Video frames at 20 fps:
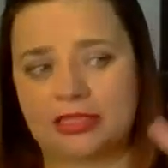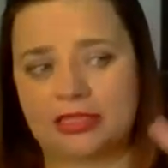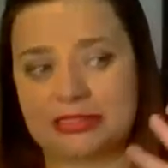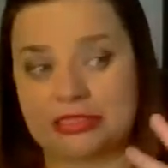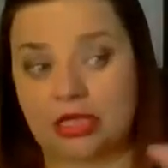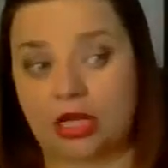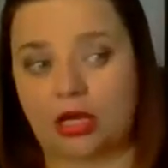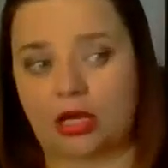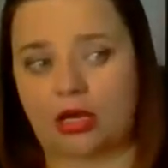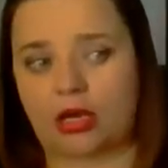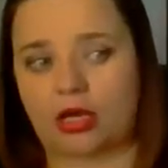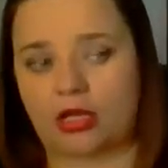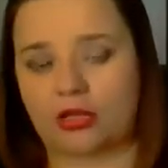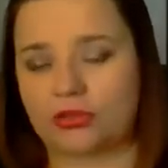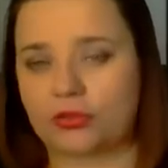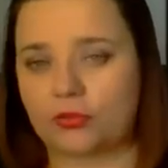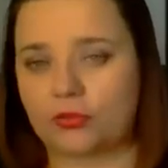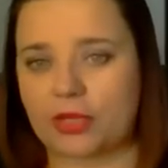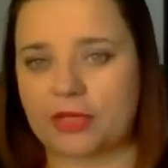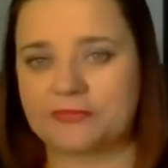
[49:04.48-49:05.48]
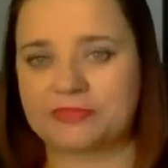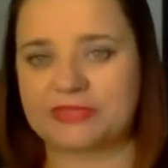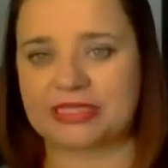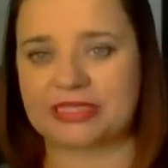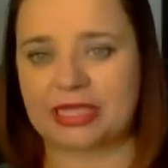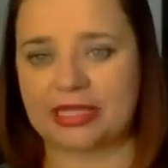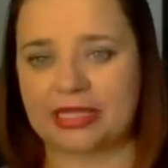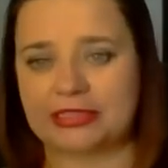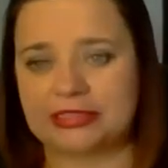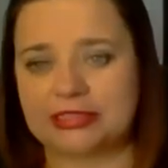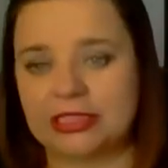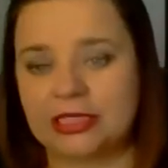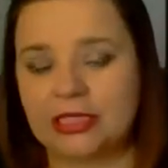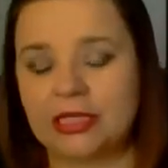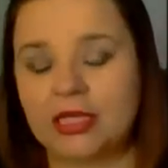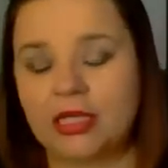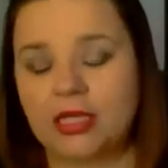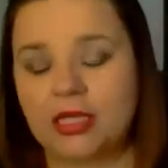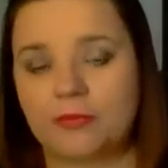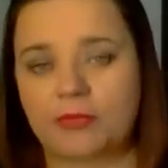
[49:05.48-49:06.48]
It's not on the website,
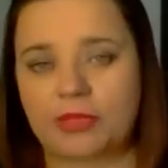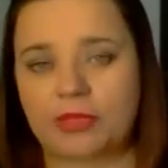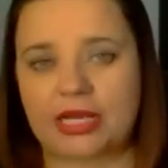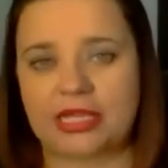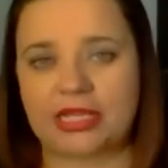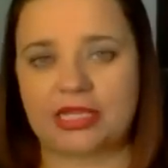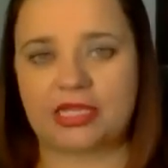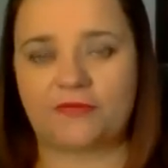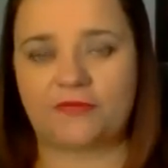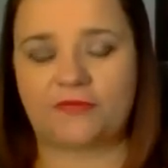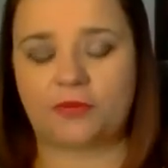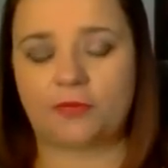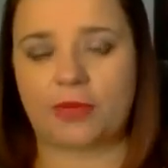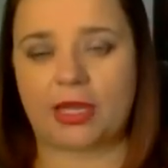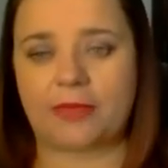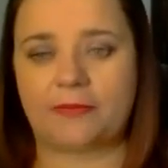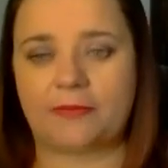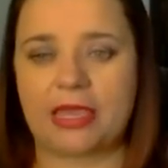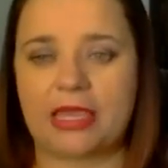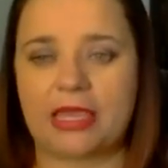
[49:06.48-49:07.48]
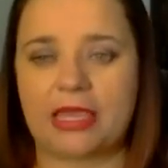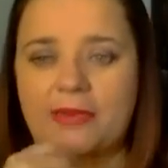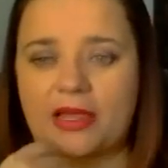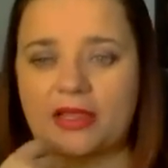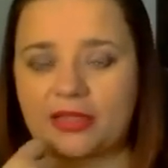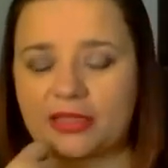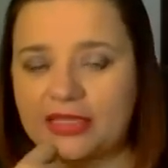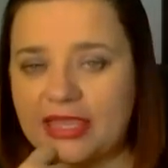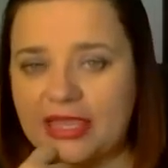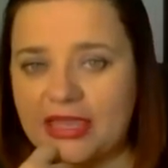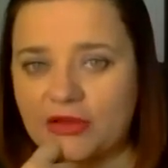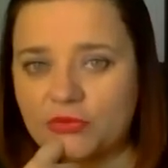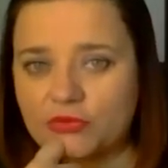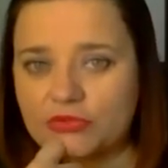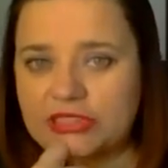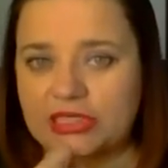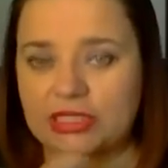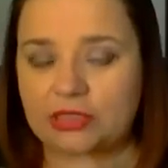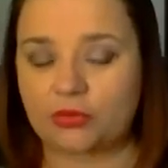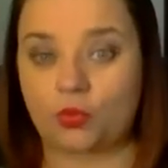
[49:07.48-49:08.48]
but I can give you my PayPal
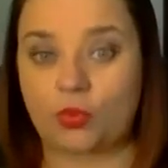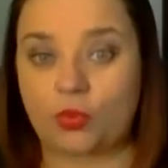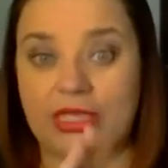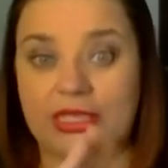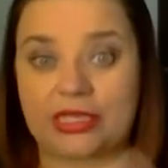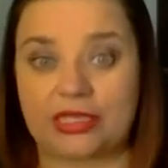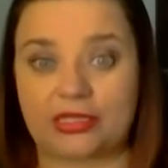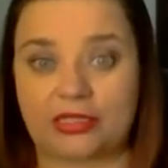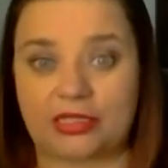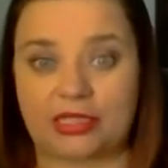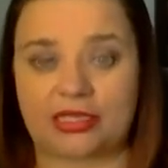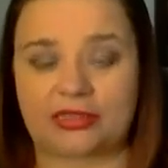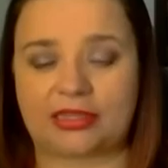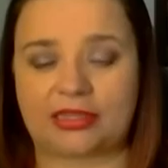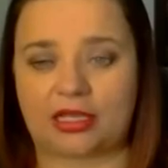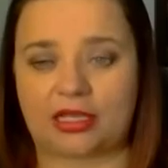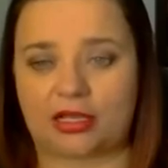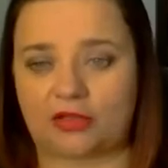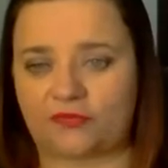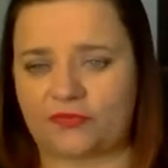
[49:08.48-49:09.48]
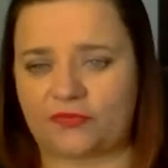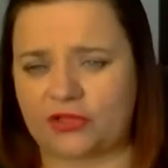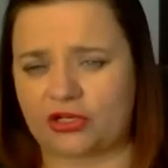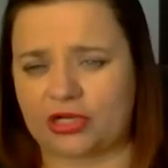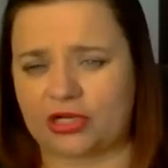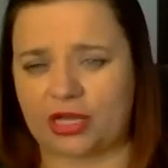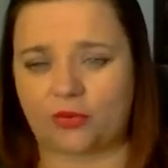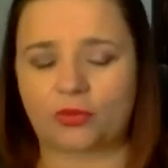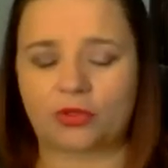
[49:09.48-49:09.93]
account and we can get that all figured out.